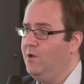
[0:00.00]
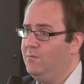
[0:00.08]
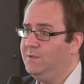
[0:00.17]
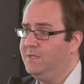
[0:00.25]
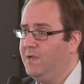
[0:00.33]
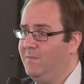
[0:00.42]

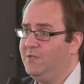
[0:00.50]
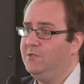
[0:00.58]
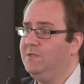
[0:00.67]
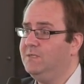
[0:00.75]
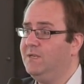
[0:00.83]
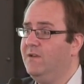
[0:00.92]
was a
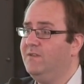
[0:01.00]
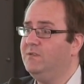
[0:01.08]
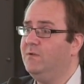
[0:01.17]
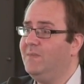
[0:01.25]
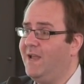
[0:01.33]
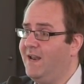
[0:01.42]
commissioned service
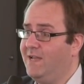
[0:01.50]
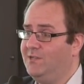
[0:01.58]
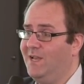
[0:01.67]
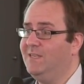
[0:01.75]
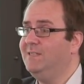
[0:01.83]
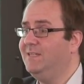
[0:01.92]
from the
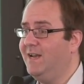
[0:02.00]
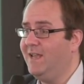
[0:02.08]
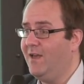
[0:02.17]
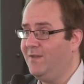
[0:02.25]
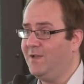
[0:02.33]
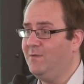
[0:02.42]
NHS as any
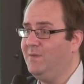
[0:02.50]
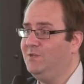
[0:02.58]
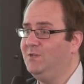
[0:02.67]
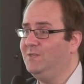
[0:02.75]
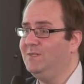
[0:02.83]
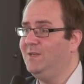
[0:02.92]
other
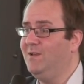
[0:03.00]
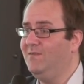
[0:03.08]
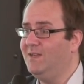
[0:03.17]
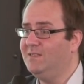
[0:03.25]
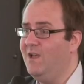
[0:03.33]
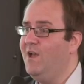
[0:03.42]
commissioned
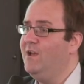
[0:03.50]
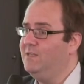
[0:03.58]
service.